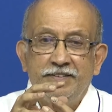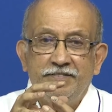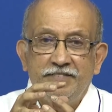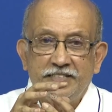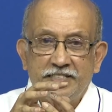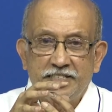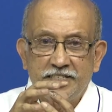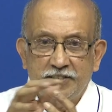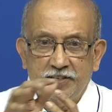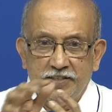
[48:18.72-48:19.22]

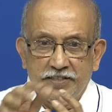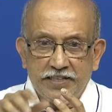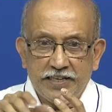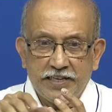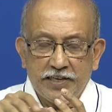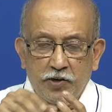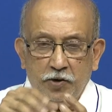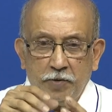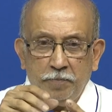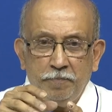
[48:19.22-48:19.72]
which is on the
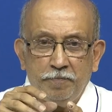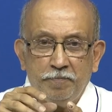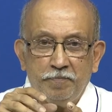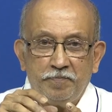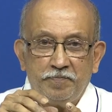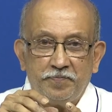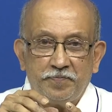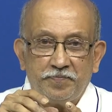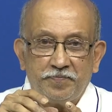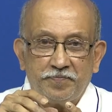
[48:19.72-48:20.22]
top
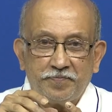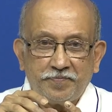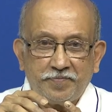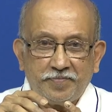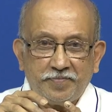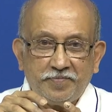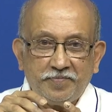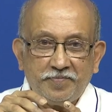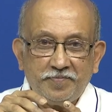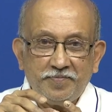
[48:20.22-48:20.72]

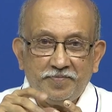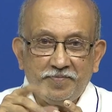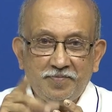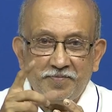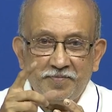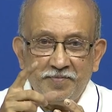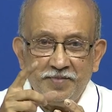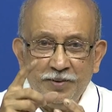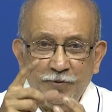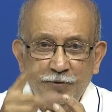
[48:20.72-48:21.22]

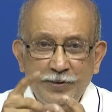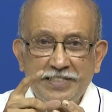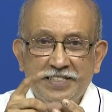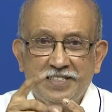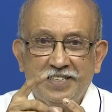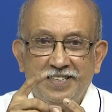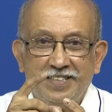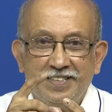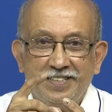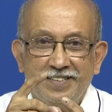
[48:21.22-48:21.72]
which
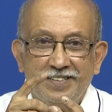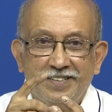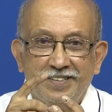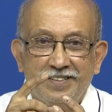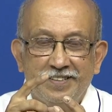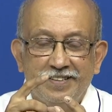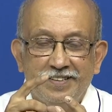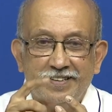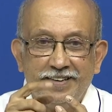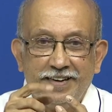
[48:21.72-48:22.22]

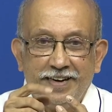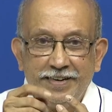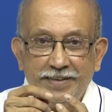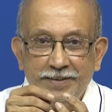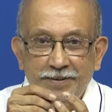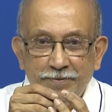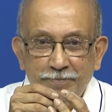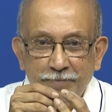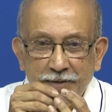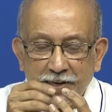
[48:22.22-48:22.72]

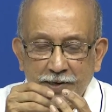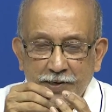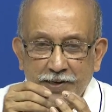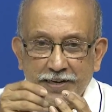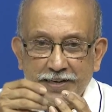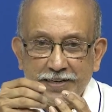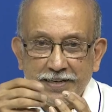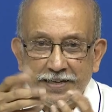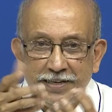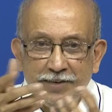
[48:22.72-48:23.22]
I may or
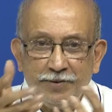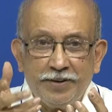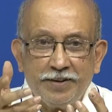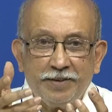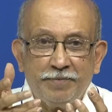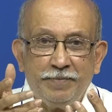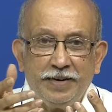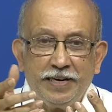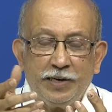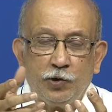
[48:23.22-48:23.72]
need not
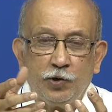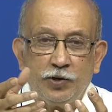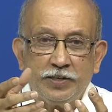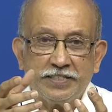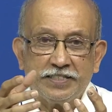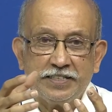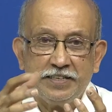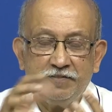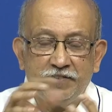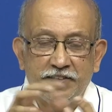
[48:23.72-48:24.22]
make
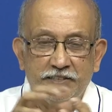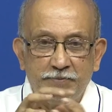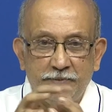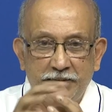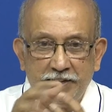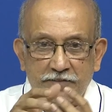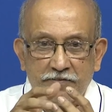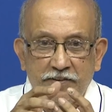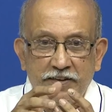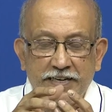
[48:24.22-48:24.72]
holes if it is
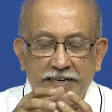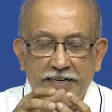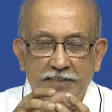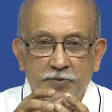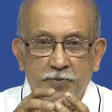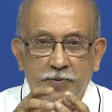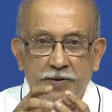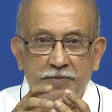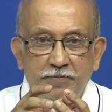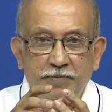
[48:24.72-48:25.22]
made of a
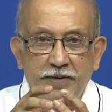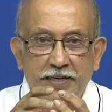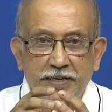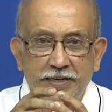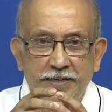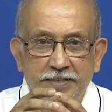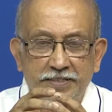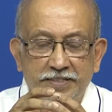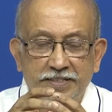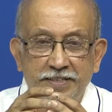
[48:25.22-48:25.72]
transparent
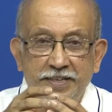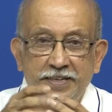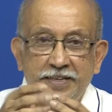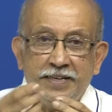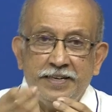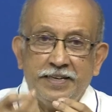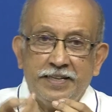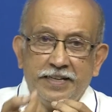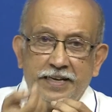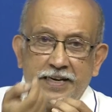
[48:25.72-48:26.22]
materials
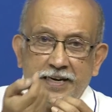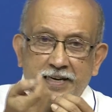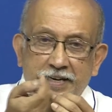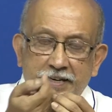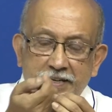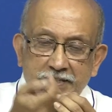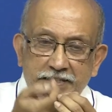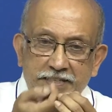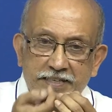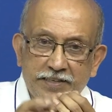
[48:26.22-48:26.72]
the
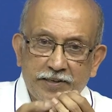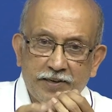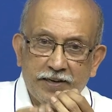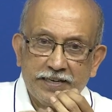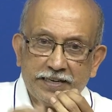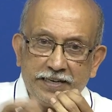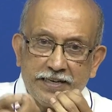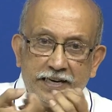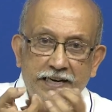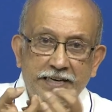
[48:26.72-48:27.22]
LEDs and
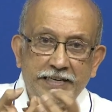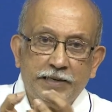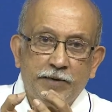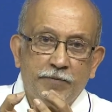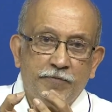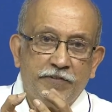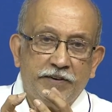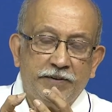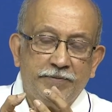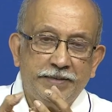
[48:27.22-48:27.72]
all can light
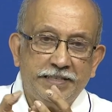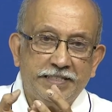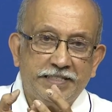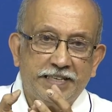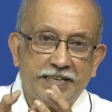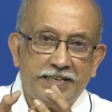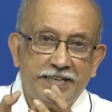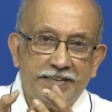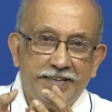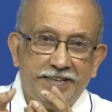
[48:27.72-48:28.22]
up from
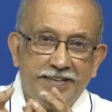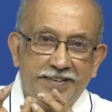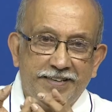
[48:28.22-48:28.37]
inside.